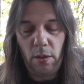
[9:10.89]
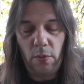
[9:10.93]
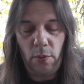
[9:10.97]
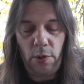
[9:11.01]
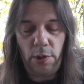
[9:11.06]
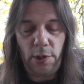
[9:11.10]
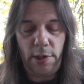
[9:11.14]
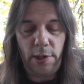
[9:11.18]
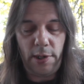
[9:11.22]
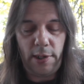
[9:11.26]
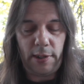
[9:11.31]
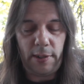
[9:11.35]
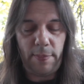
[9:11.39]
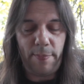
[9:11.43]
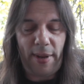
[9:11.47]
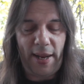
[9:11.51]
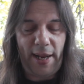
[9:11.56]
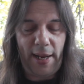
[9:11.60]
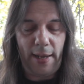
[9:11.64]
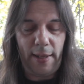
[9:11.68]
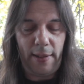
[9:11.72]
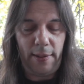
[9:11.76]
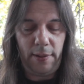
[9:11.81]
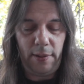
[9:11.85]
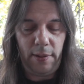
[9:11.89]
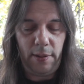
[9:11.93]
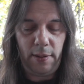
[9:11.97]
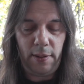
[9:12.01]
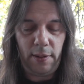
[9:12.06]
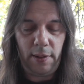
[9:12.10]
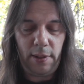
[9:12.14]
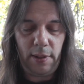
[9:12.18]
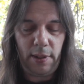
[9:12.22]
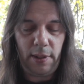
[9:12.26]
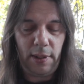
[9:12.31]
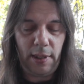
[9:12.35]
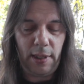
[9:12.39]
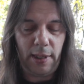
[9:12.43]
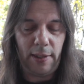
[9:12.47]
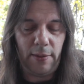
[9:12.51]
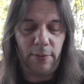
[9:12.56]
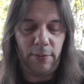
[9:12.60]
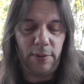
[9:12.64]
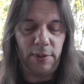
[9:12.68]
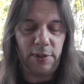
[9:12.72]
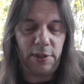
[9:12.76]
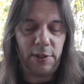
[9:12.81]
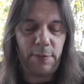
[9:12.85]
we're here at the band, and I
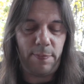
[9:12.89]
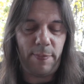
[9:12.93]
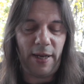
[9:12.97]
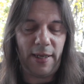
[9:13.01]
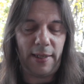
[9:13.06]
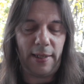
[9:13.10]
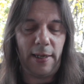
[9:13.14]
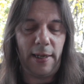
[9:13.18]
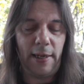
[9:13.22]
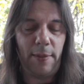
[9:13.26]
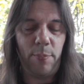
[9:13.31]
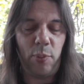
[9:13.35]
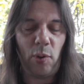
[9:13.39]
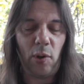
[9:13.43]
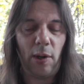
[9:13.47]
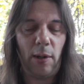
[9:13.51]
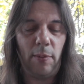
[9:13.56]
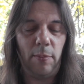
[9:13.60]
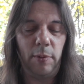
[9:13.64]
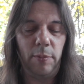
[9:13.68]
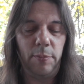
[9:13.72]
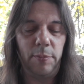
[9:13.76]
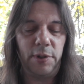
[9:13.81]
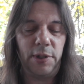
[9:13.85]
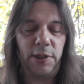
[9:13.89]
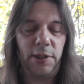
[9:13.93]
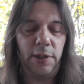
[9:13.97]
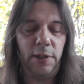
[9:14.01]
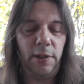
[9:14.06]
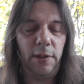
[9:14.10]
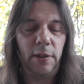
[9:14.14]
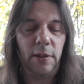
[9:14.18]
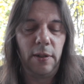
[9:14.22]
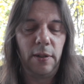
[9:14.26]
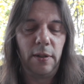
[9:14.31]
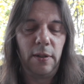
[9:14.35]
don't expect any problems here.